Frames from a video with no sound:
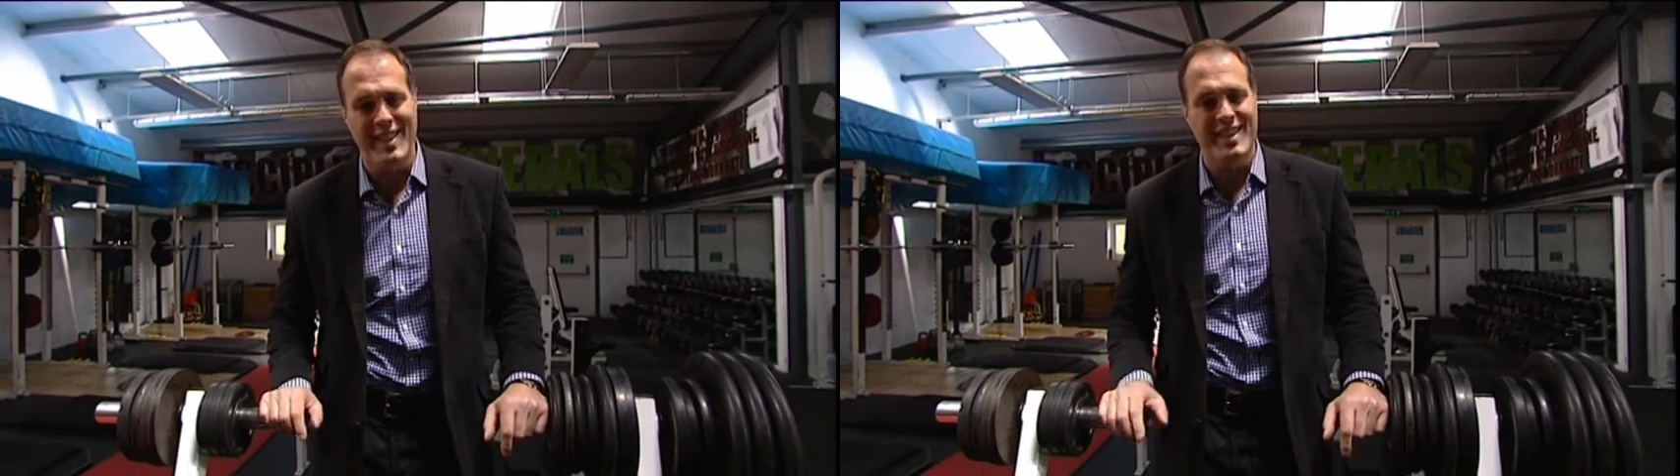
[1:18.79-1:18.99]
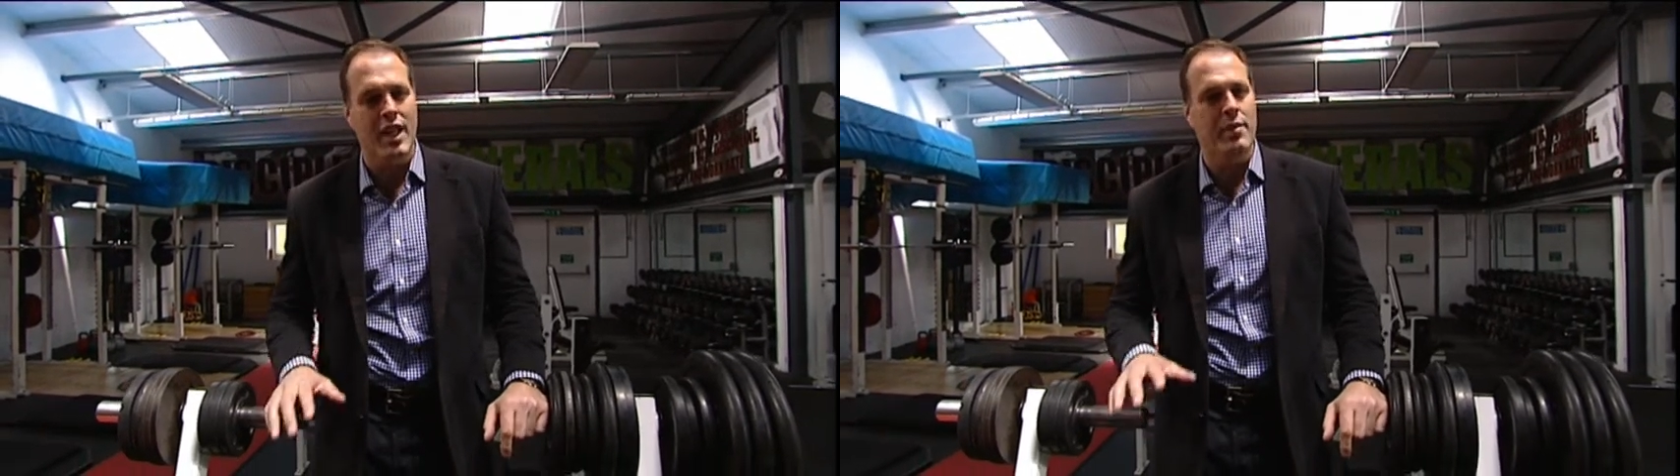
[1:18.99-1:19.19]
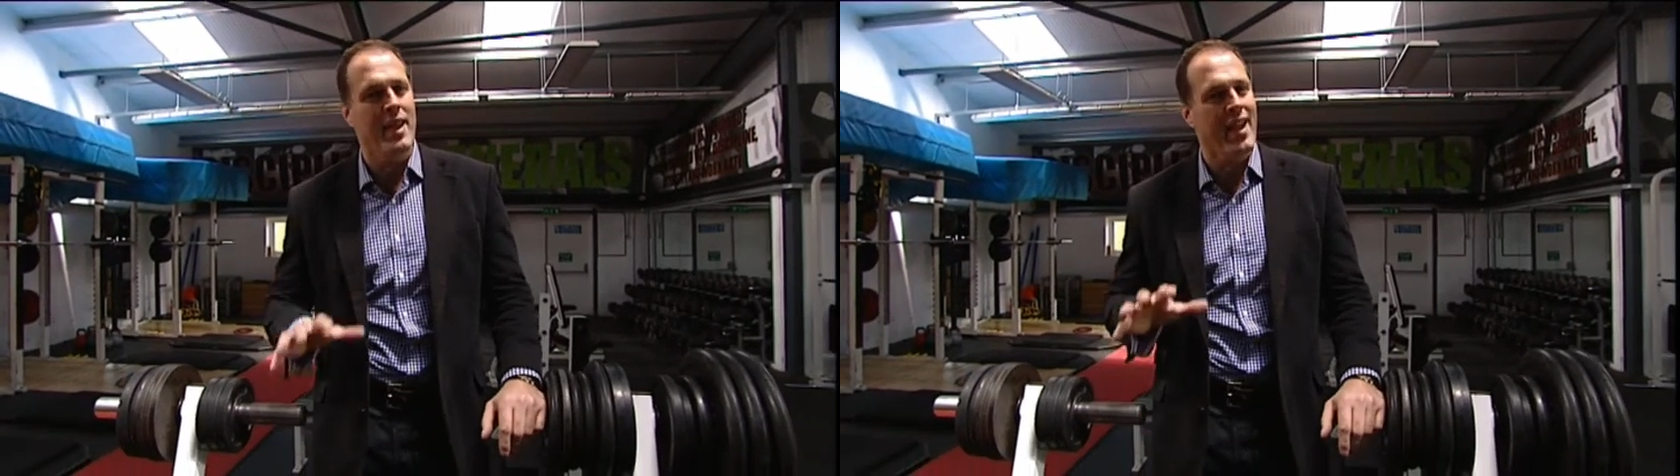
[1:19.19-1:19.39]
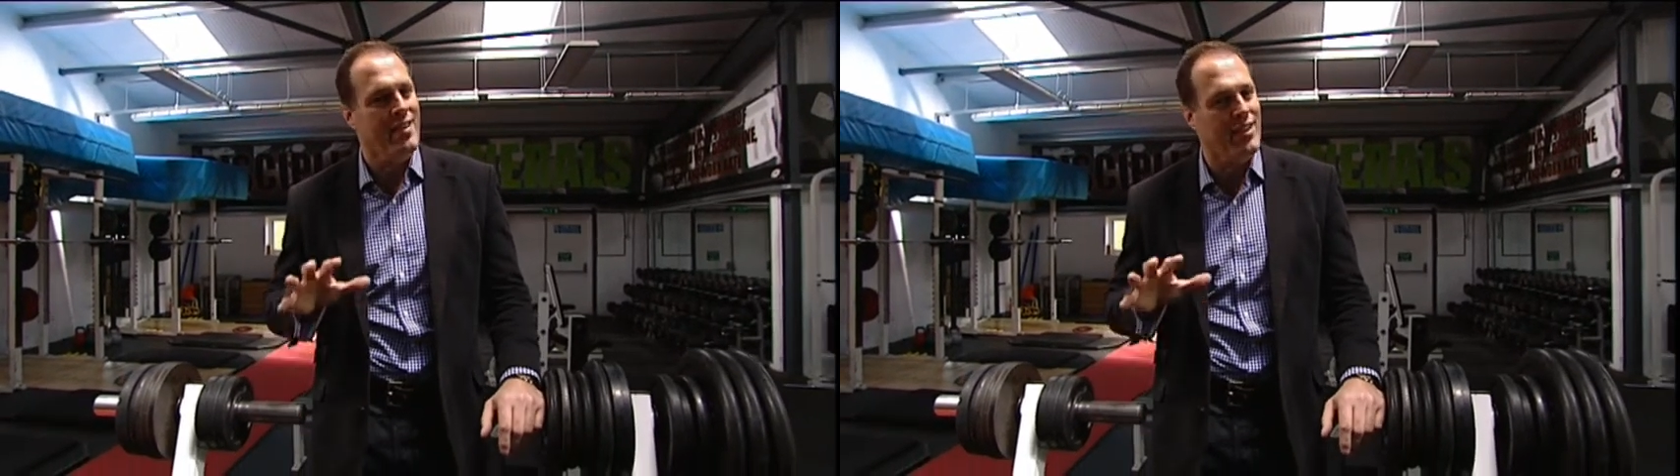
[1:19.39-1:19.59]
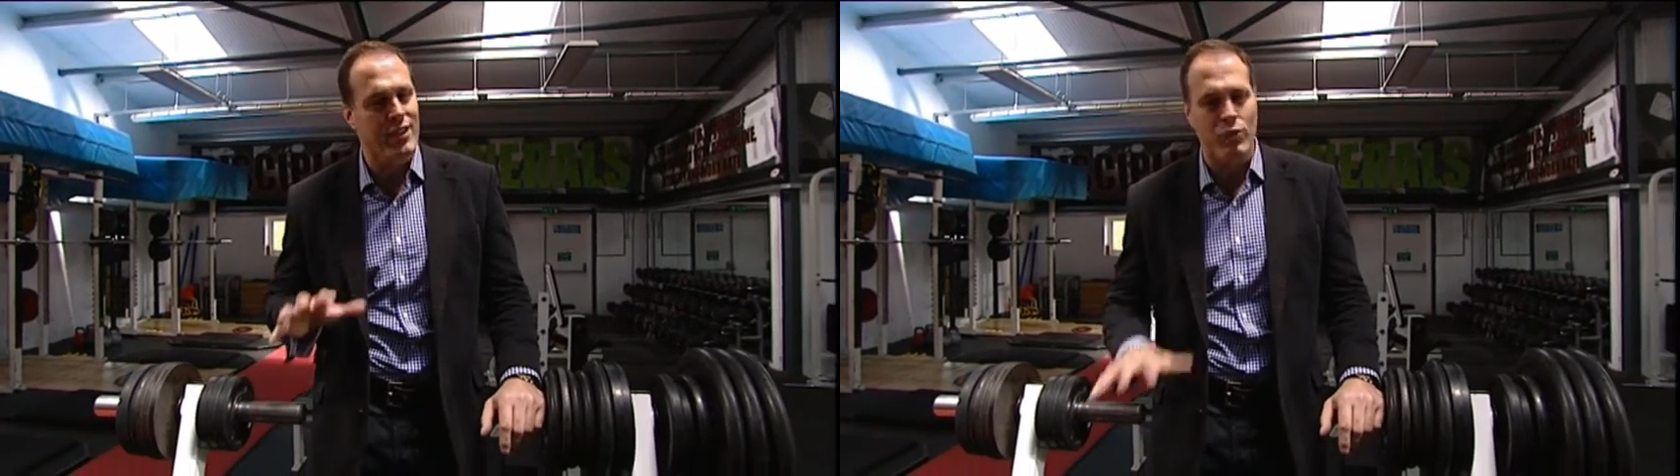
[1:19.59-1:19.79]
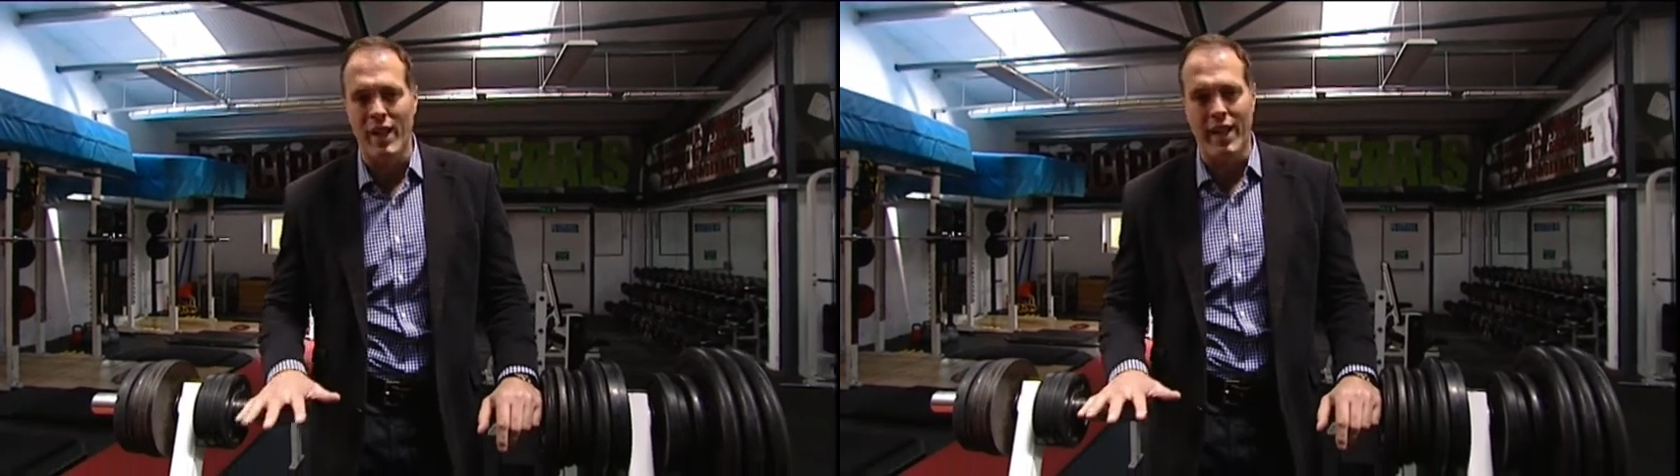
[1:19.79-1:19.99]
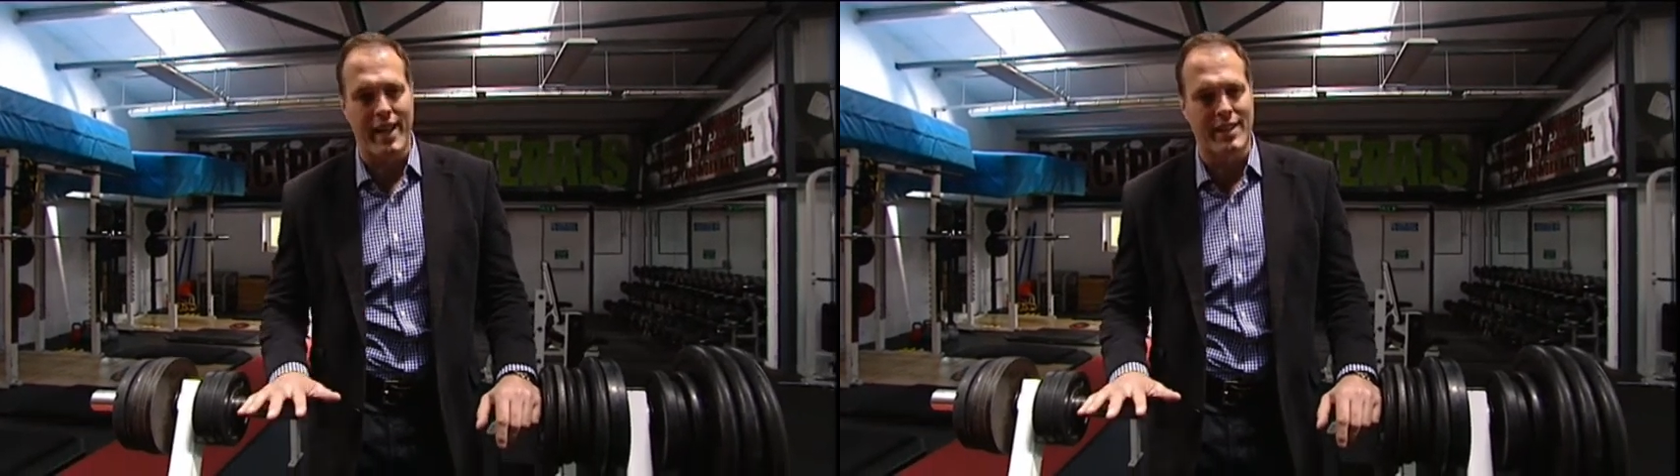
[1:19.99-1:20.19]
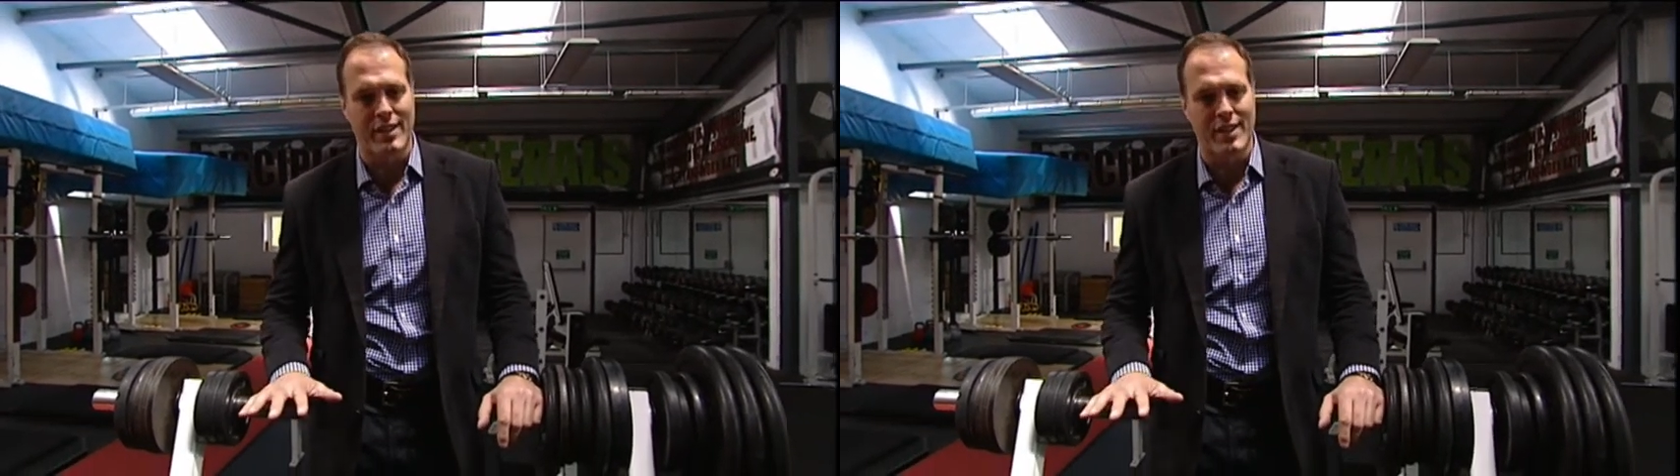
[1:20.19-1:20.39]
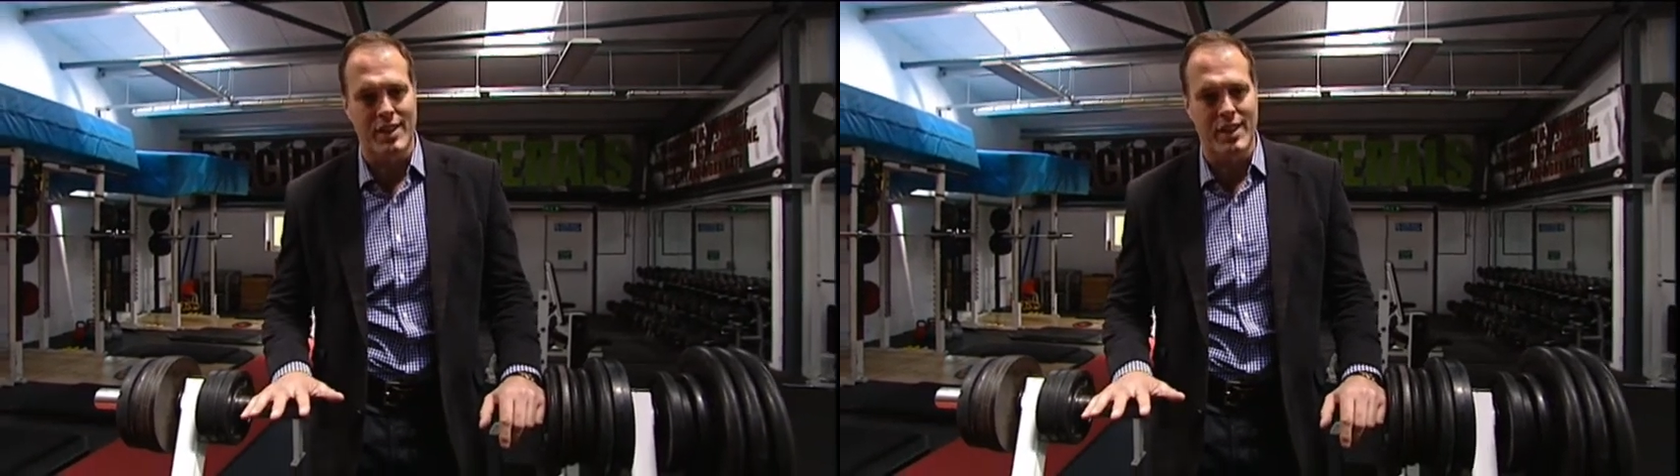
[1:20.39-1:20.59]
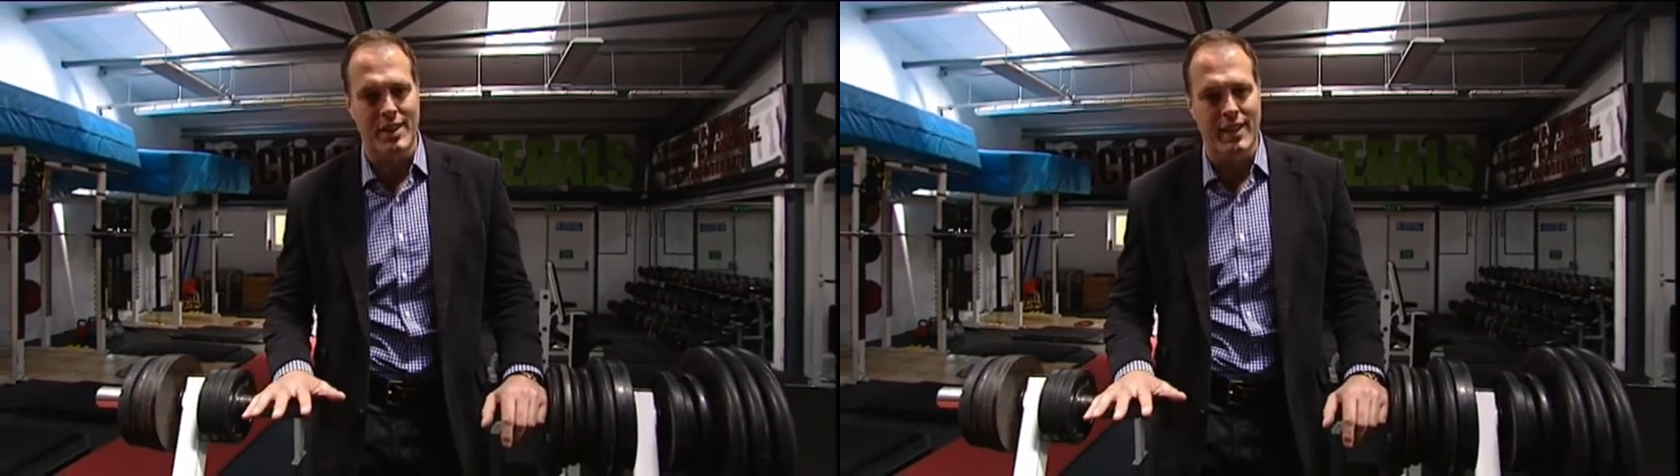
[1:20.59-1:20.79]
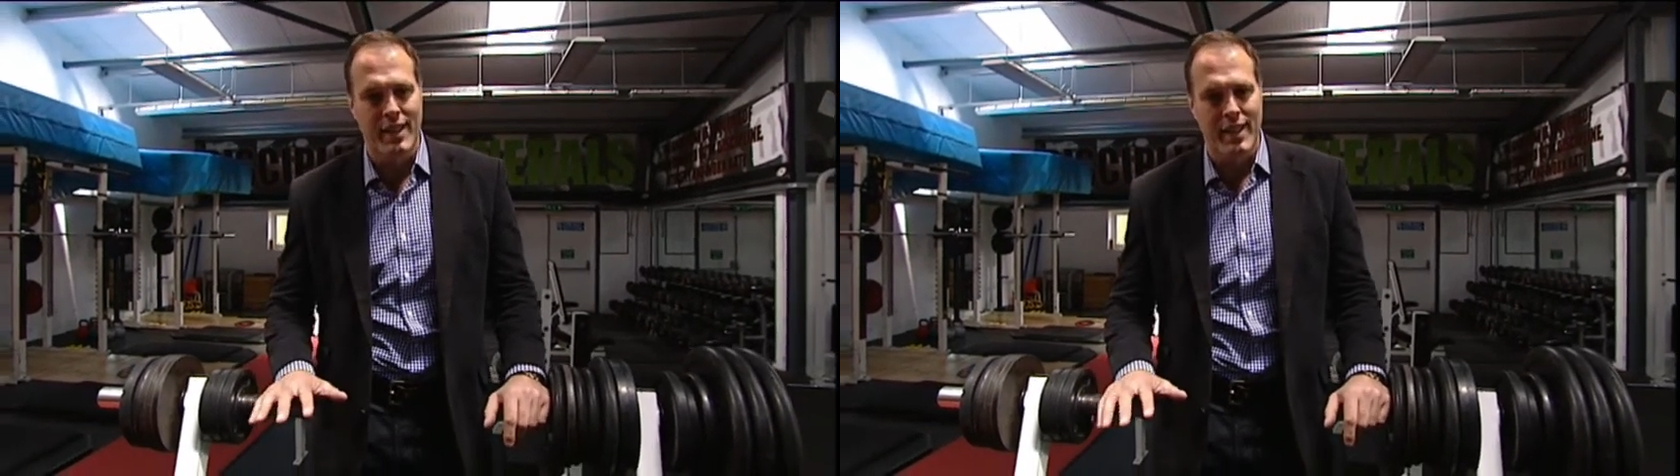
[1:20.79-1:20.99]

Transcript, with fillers: It's going to be a thrilling end to the season.